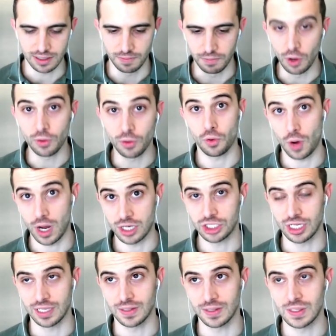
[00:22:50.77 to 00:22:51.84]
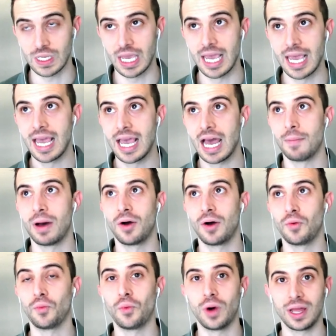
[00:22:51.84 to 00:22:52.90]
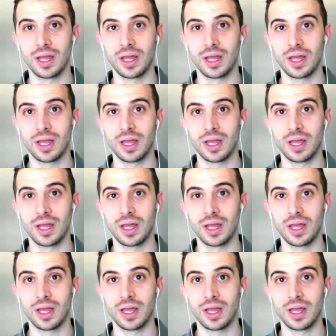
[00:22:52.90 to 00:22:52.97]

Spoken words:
both questions about what